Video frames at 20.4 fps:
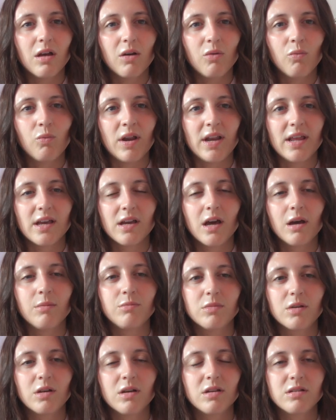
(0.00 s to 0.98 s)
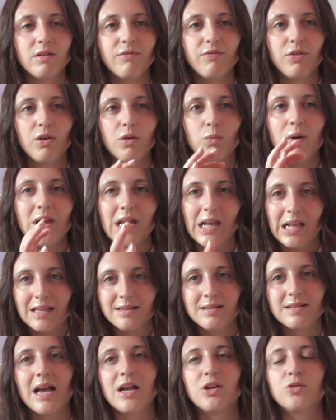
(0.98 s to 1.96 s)
when it comes, because of the weekly
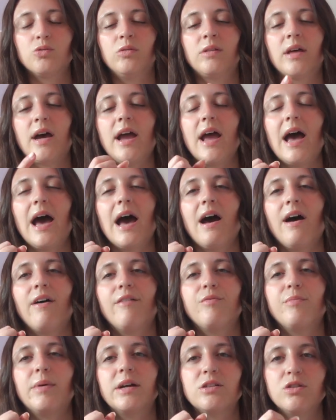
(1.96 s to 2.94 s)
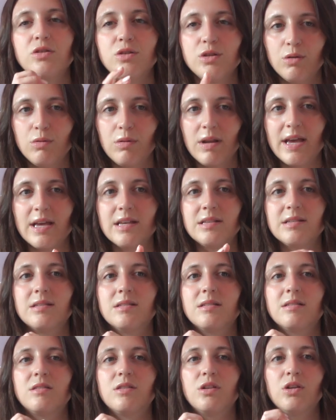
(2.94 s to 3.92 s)
schedule that I have, my to-do
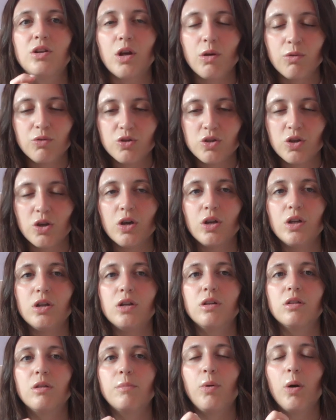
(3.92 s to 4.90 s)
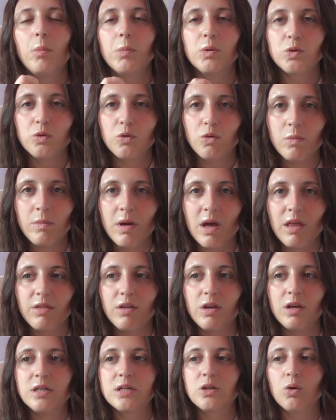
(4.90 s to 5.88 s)
lists, the Notion, the Pomodoro
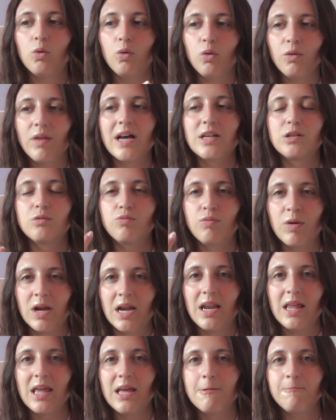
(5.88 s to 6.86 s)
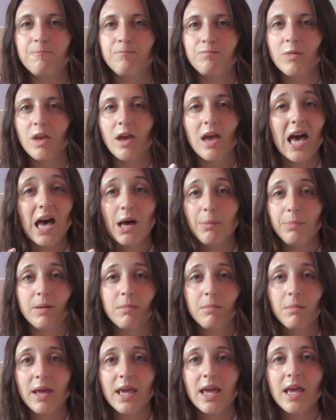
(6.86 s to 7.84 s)
method, all that's really
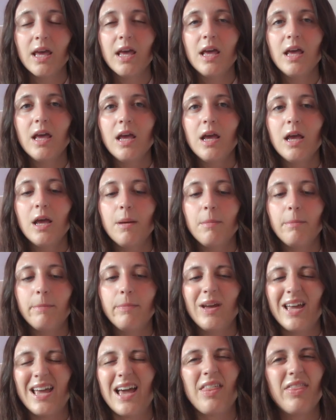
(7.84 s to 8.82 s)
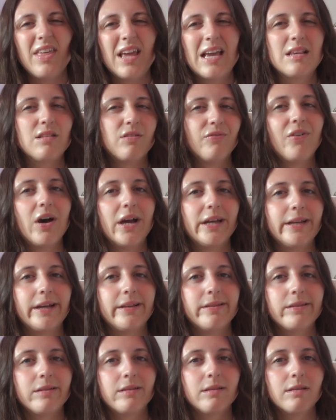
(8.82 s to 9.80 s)
helping me. But I think it's
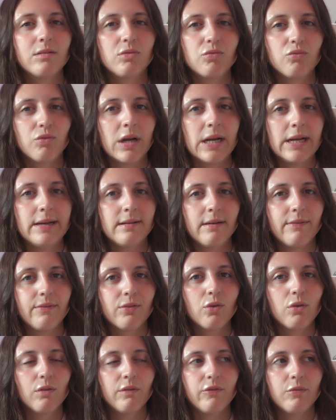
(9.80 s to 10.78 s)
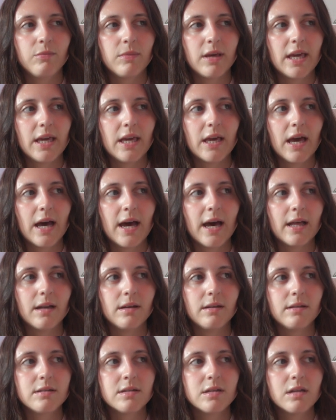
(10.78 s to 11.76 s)
finance that's really difficult for me,
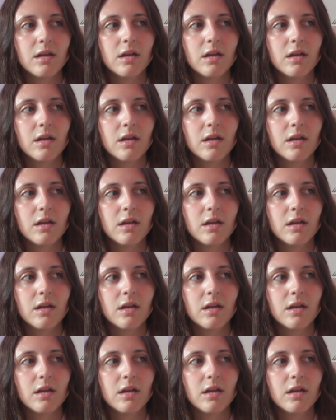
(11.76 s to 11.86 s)
and